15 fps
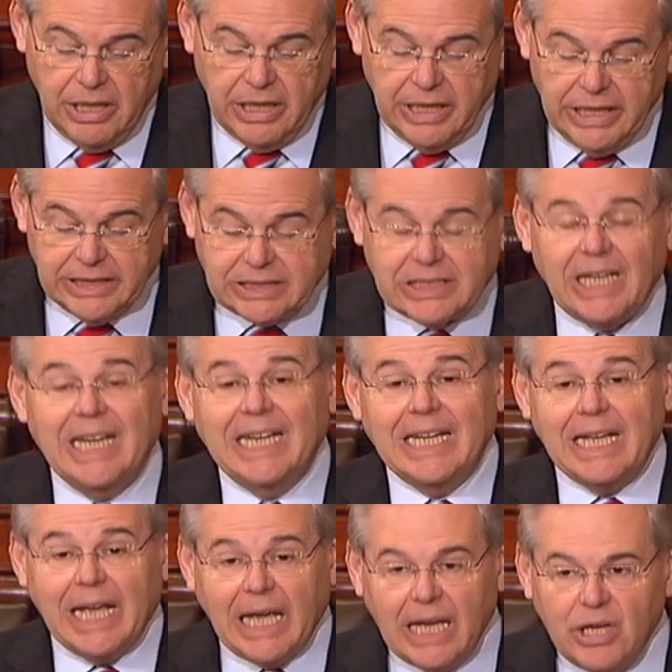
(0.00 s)
its
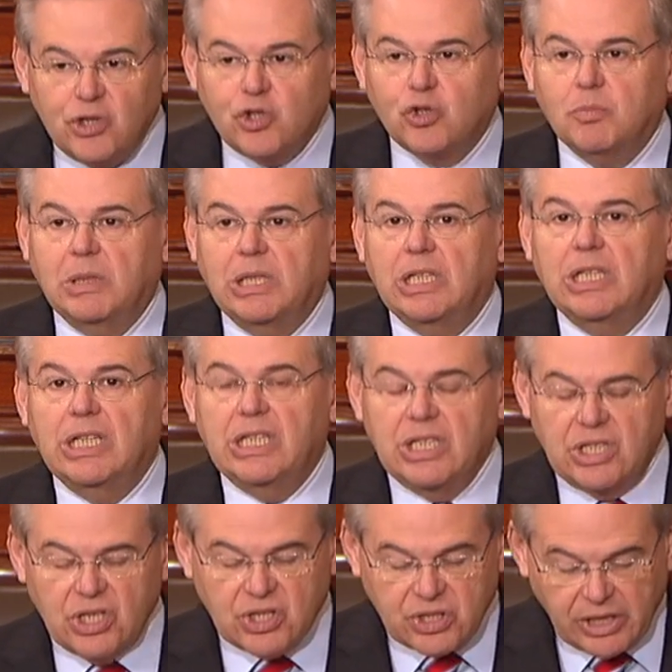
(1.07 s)
engagement in
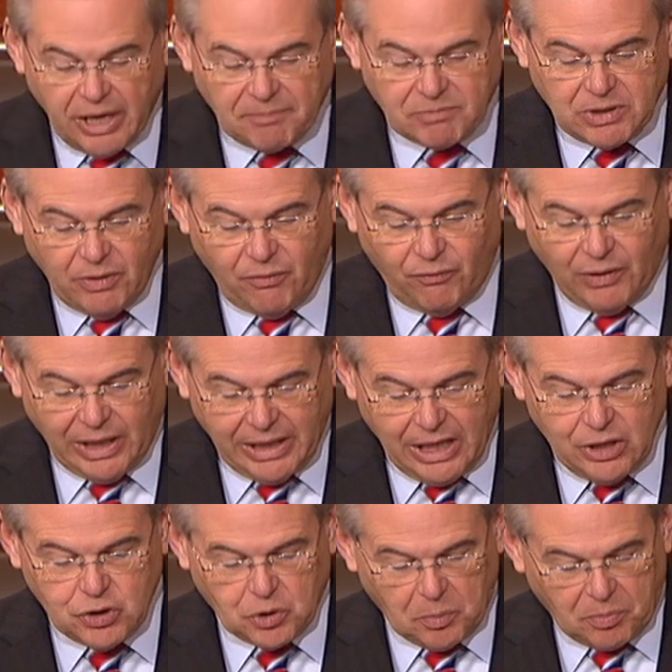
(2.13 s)
deceptive
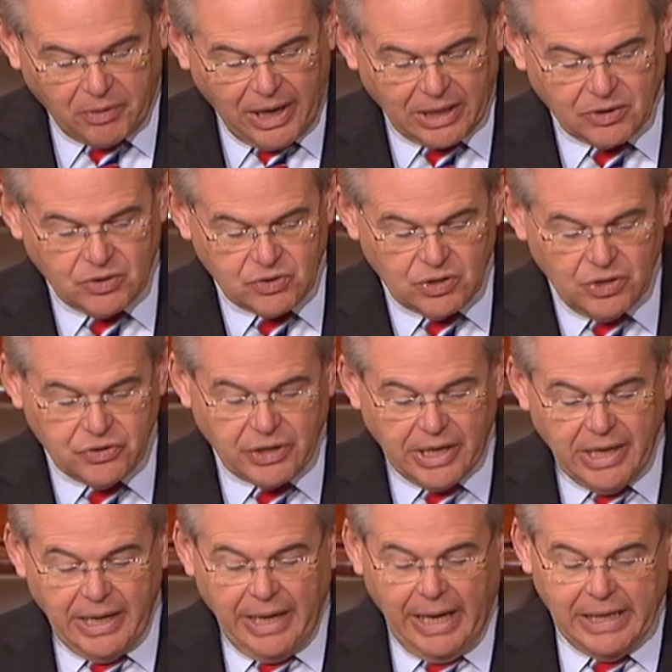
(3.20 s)
financial practices
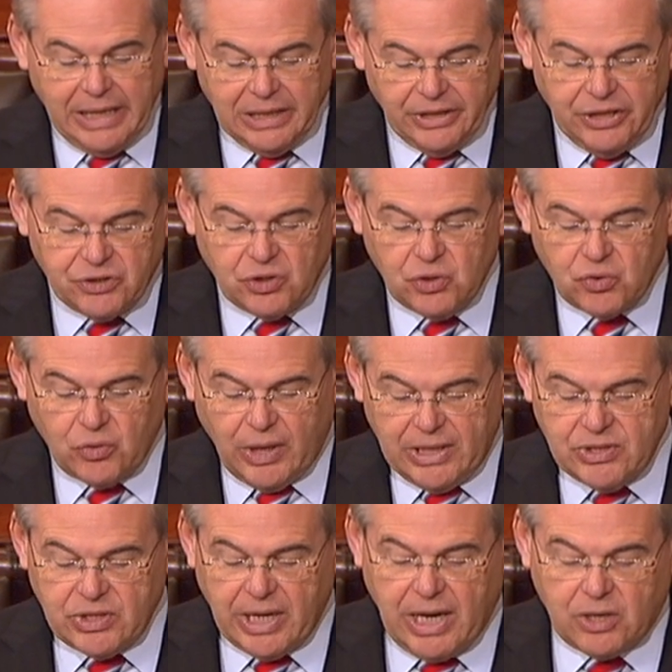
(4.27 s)
and illicit
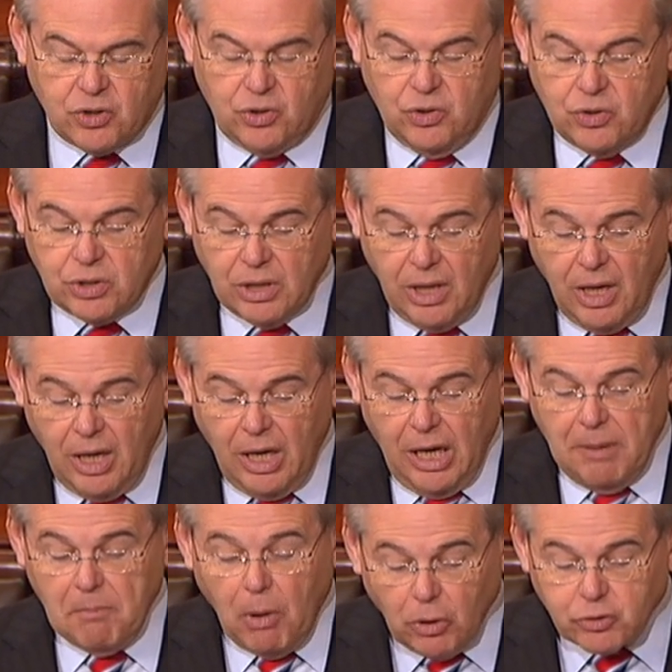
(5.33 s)
transactions,
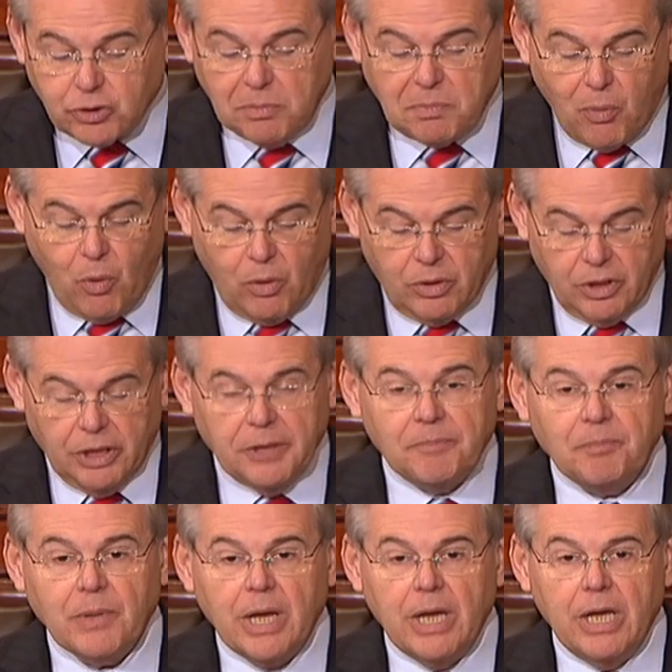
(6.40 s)
and most importantly,
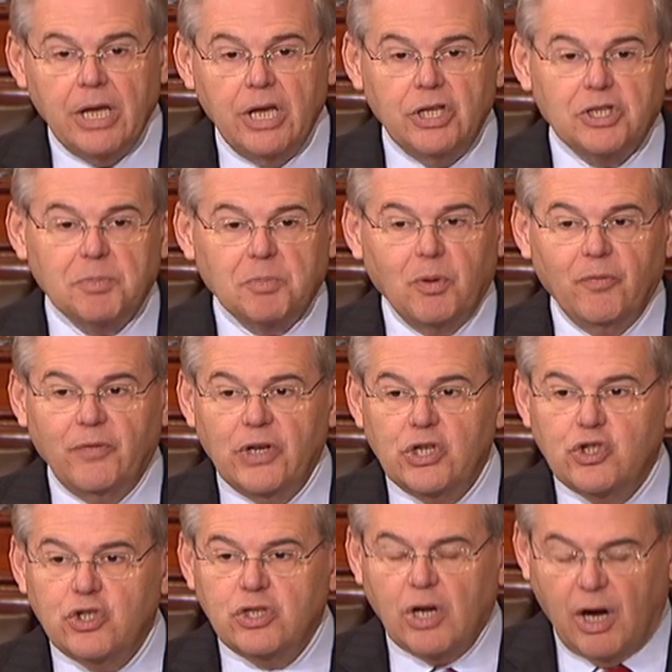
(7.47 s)
its
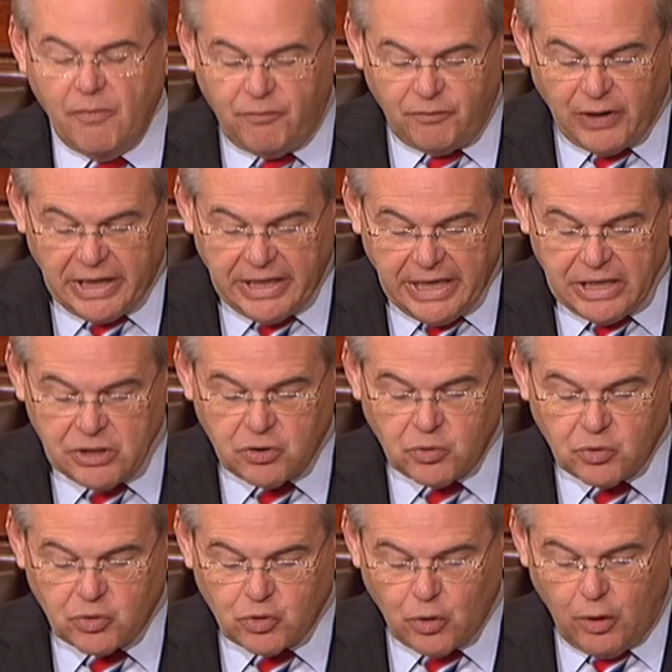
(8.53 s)
provision of
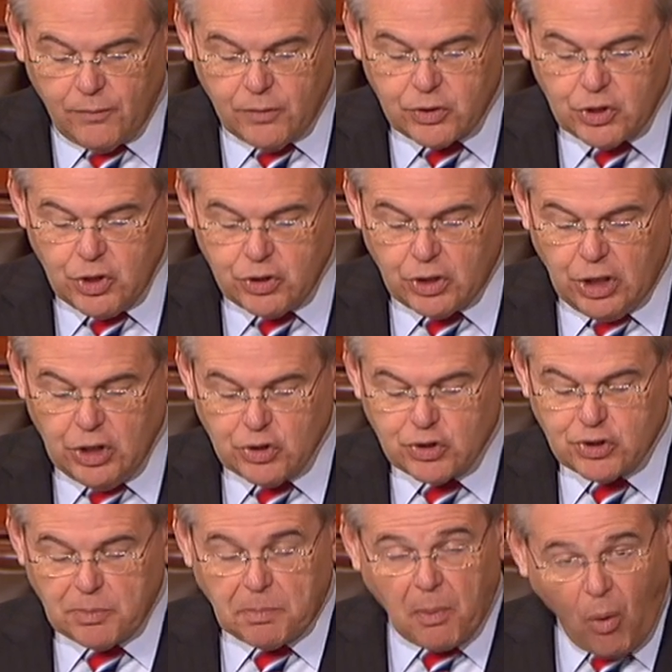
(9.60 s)
financial services in
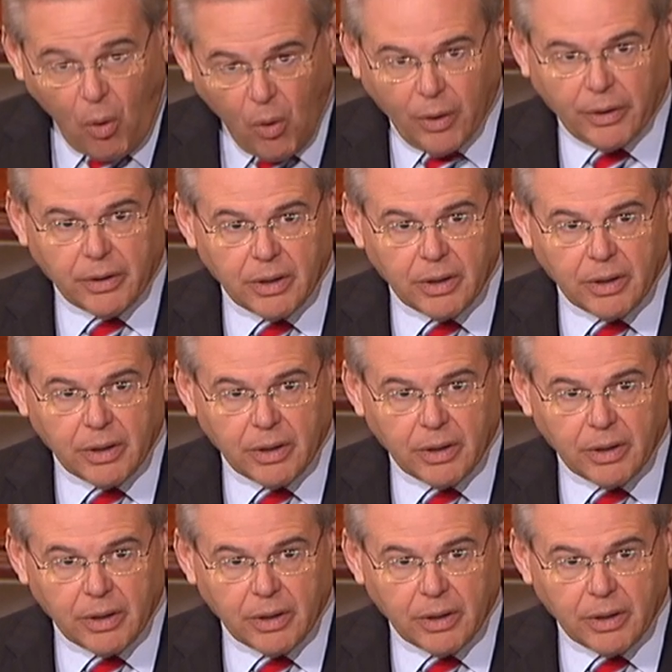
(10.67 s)
support